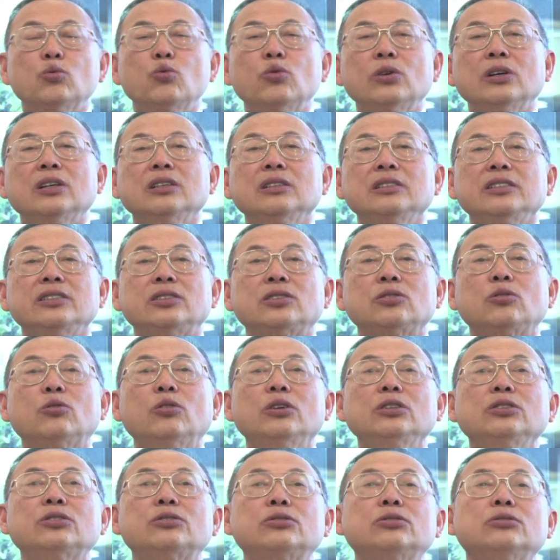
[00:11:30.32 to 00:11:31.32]
the world is
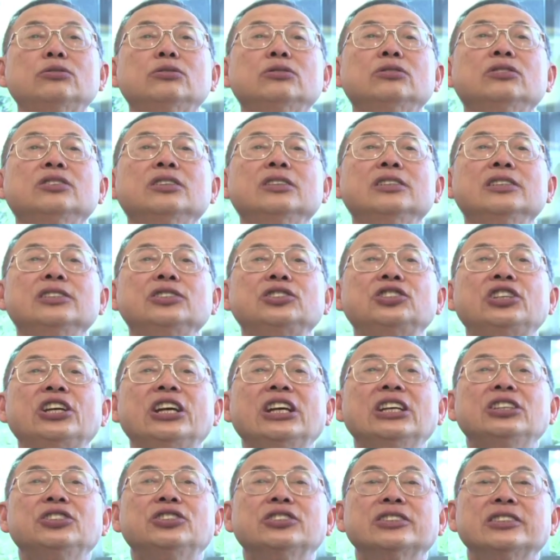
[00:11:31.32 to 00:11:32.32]
going through
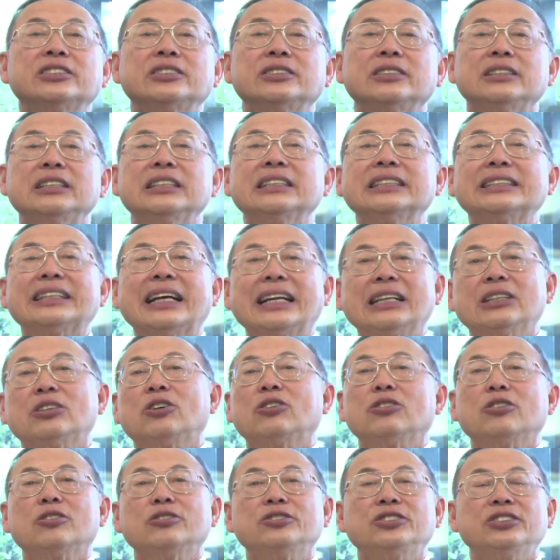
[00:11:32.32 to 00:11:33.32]
changes in
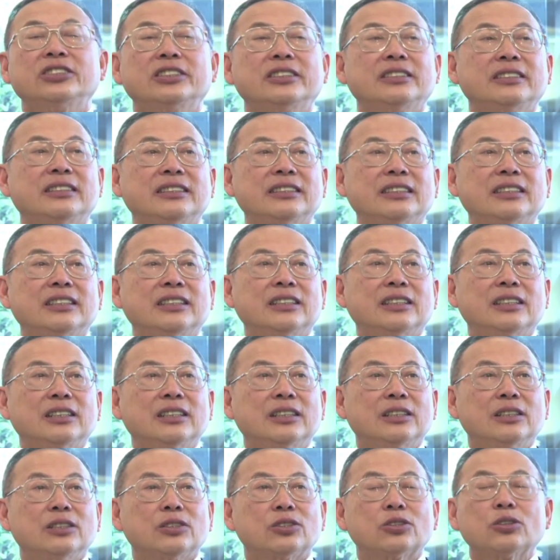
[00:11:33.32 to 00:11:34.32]
technology.
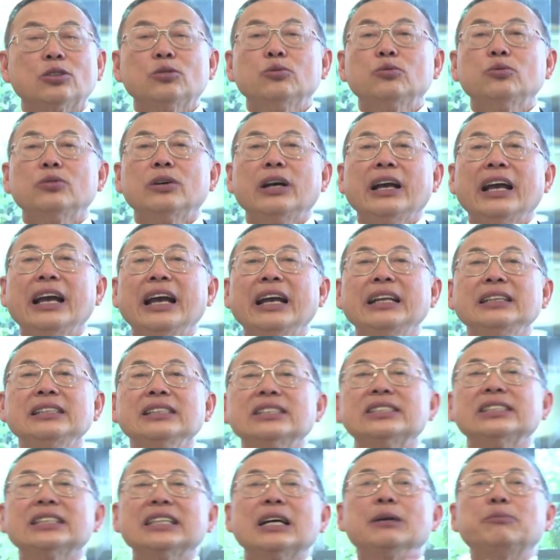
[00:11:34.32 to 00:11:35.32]
So
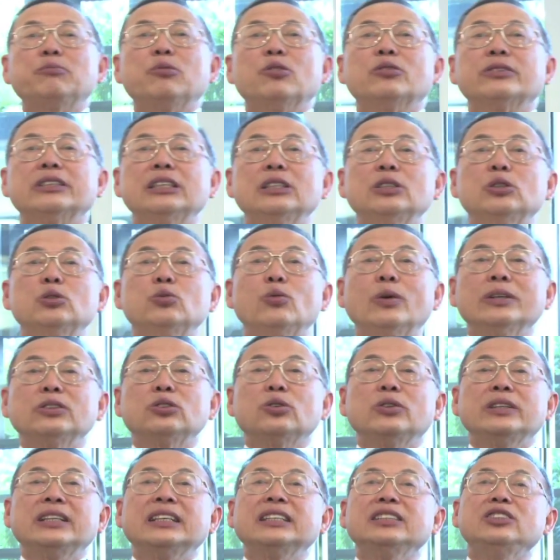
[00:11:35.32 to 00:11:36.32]
any Singaporean who
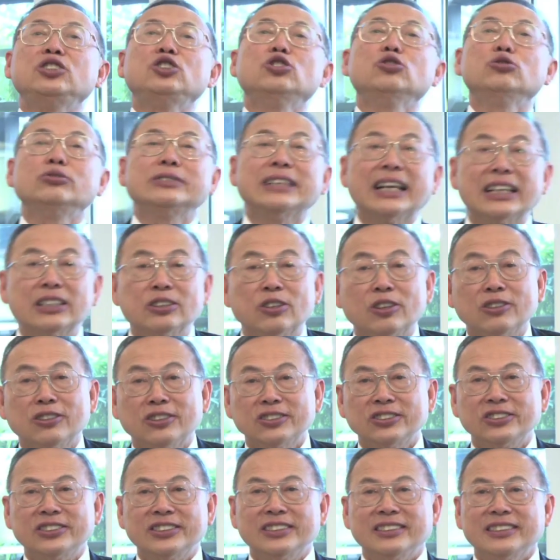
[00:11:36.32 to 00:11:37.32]
want to learn new
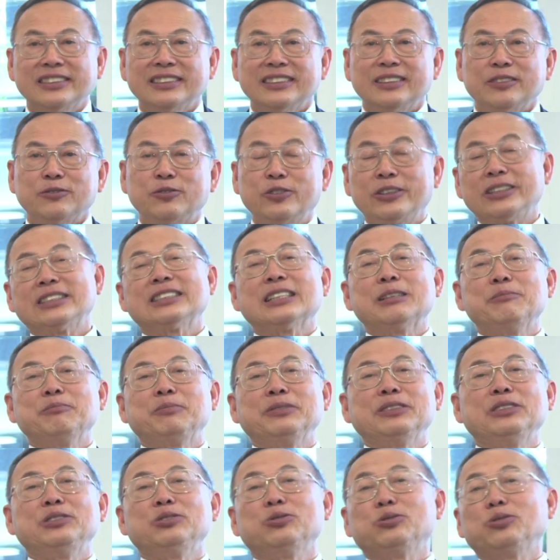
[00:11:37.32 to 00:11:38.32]
technology, for
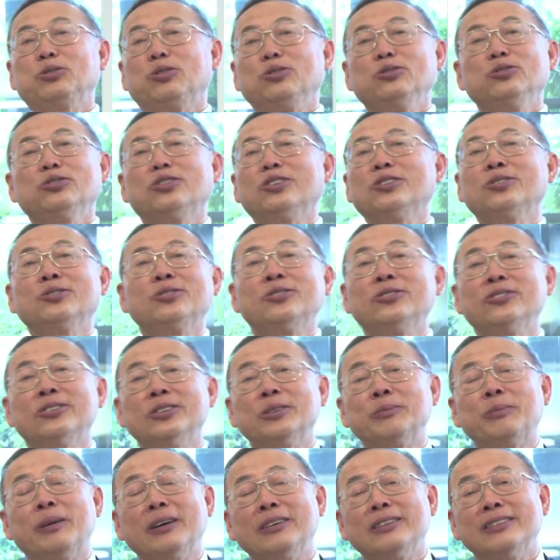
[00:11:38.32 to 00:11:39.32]
example, you do not
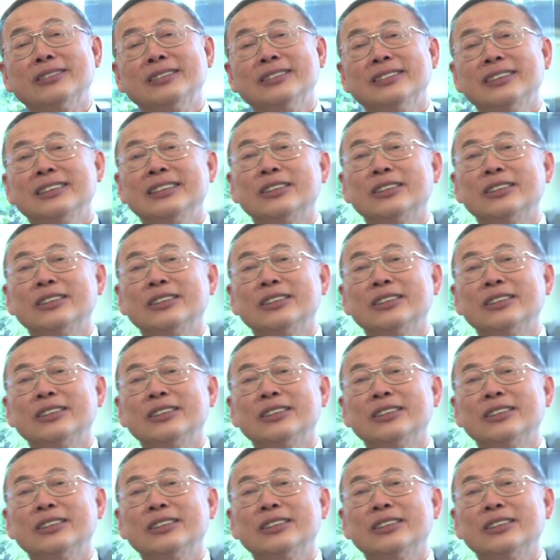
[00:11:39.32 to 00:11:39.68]
know about